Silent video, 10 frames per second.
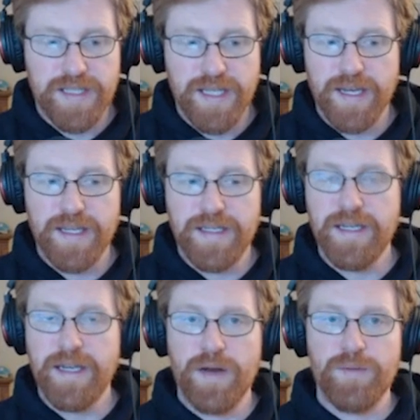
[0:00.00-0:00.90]
that it did
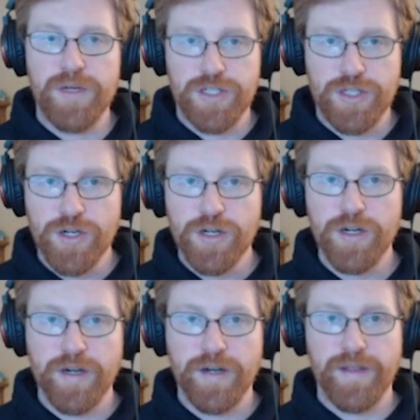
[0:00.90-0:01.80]
not
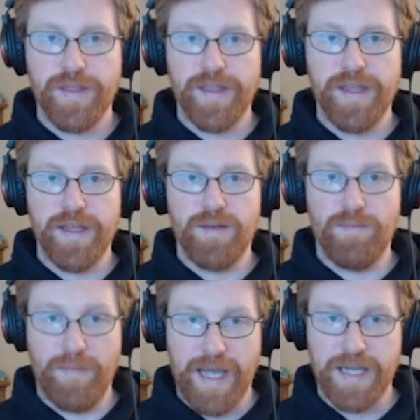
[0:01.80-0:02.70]
return the
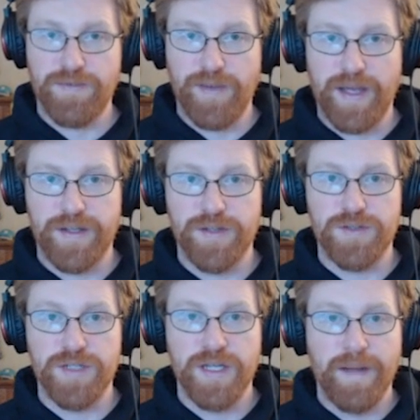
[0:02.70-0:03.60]
match
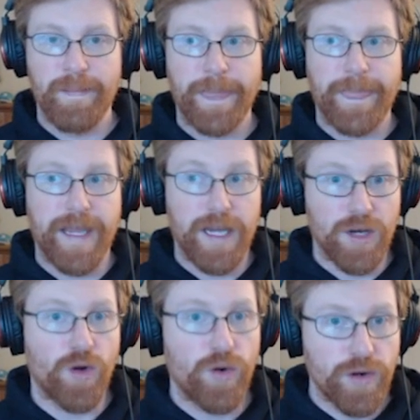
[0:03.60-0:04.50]
values in
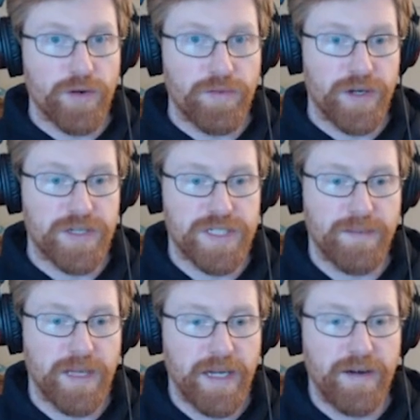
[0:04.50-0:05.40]
order of their
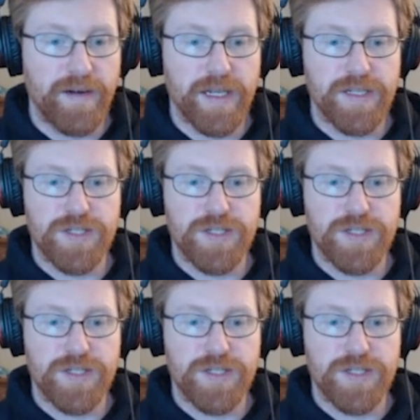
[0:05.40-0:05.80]
similarity.